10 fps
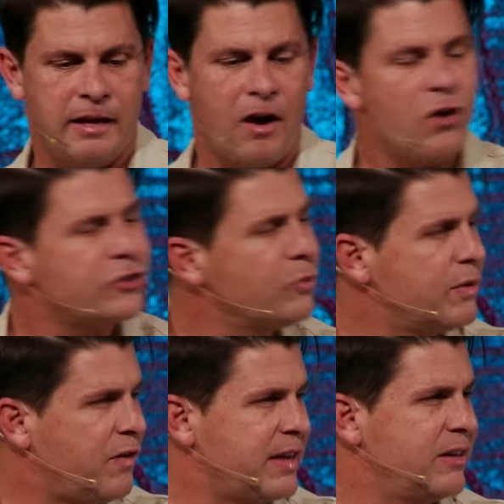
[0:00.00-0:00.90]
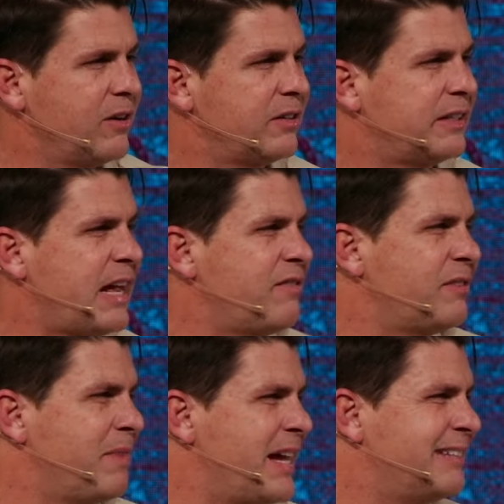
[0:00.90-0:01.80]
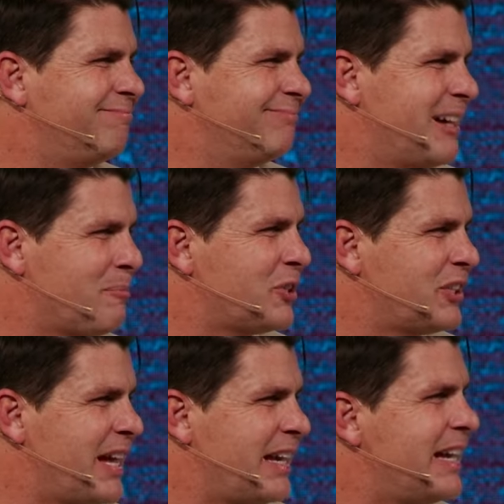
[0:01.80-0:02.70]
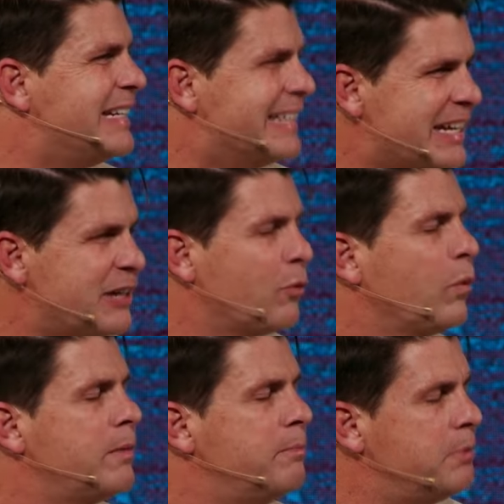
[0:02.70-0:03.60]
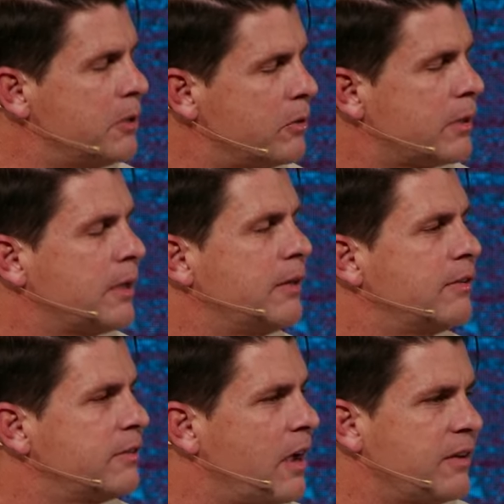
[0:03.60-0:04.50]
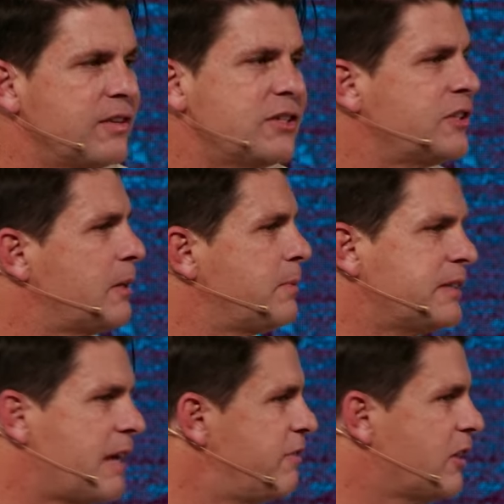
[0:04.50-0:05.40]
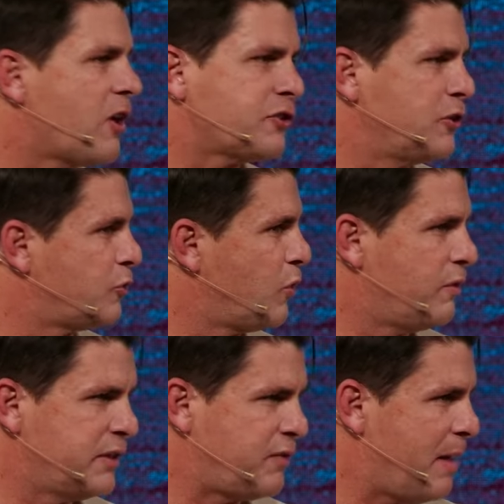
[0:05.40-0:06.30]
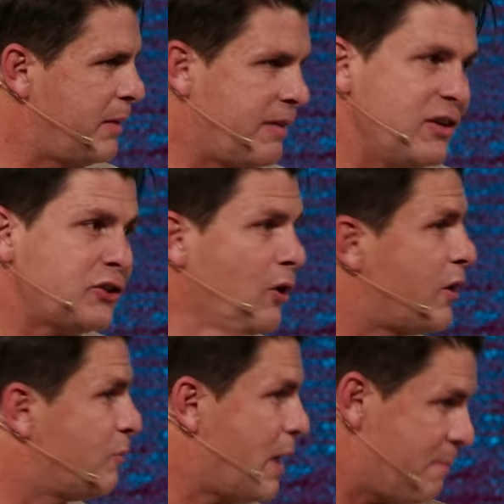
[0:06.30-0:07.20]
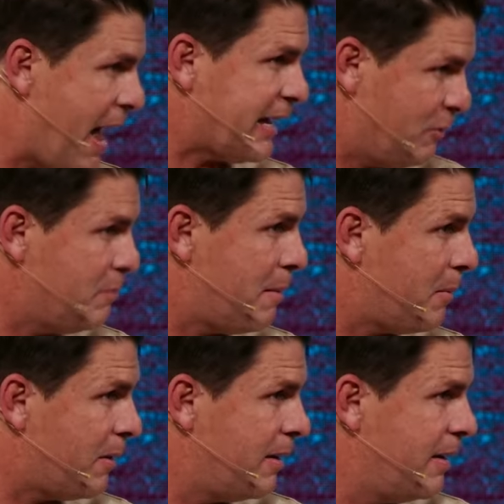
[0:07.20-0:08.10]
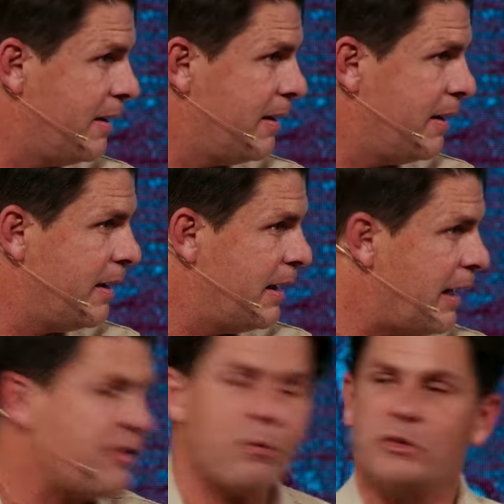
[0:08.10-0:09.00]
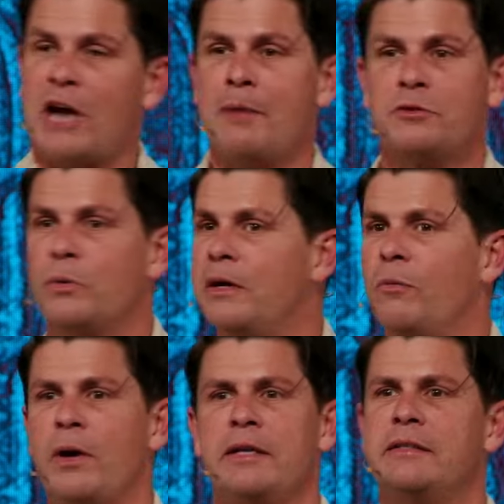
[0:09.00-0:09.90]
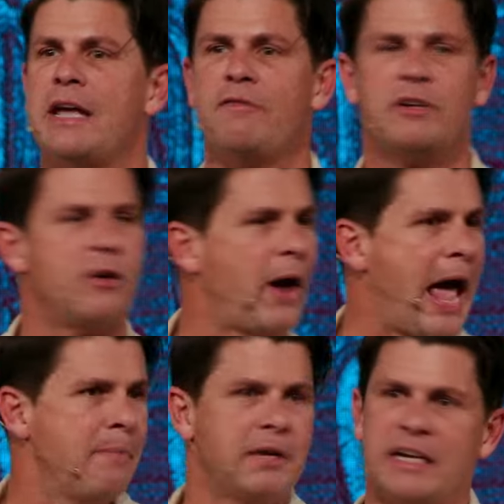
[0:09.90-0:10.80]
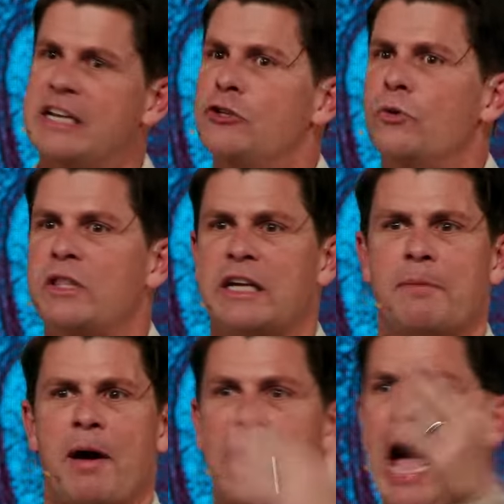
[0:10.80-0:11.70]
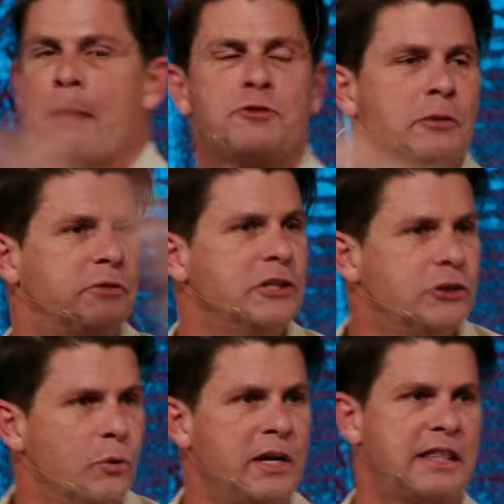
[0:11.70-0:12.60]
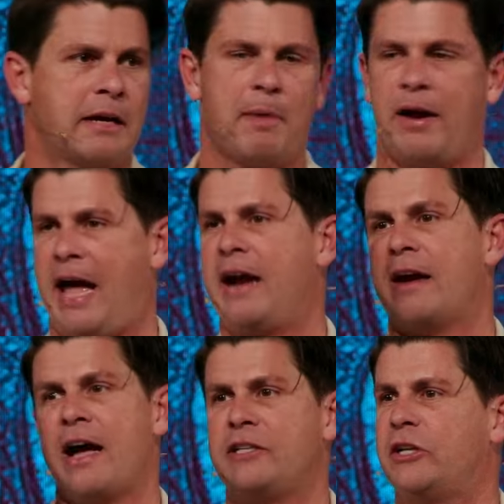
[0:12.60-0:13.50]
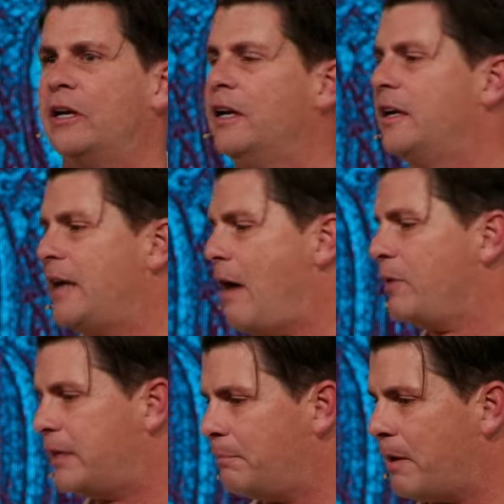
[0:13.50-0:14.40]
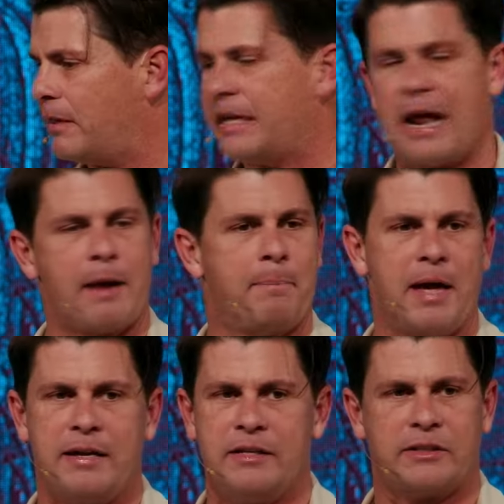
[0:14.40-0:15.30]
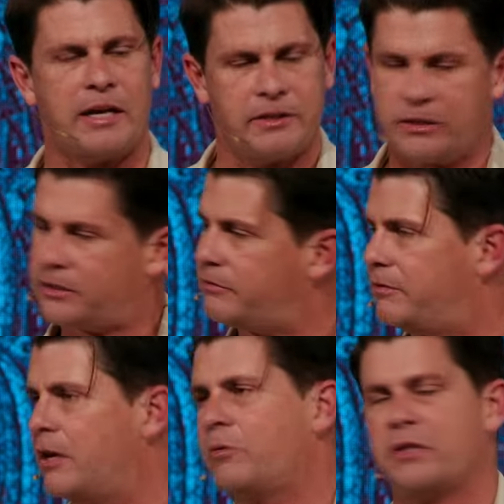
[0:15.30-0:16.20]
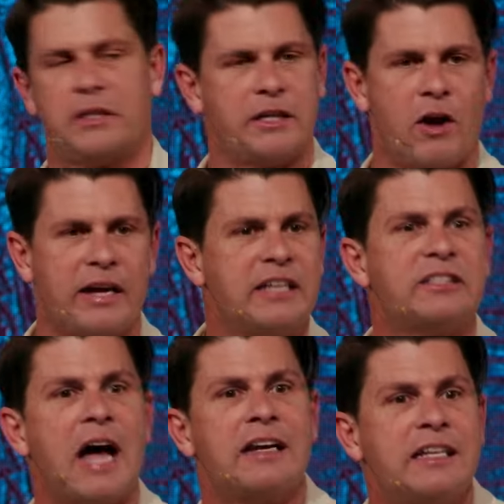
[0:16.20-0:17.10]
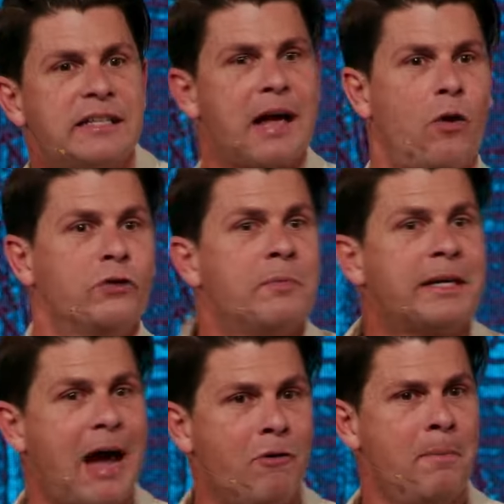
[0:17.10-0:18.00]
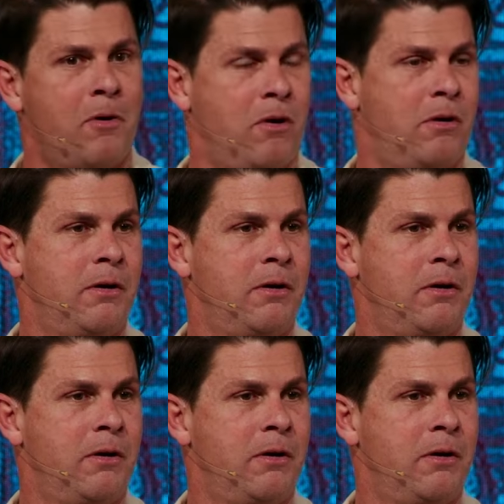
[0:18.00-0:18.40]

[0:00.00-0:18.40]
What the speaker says: Also, we find here that David made a mistake. He didn't rebuke his son. This is something, David lost control of his family. And this started way back. You remember, there were times when David, you know, Amnon, he didn't do anything about it. Absalom didn't do anything about it. Adonijah, now he can barely get out of bed and he's saying, just deal with it. You know, he's not holding them accountable.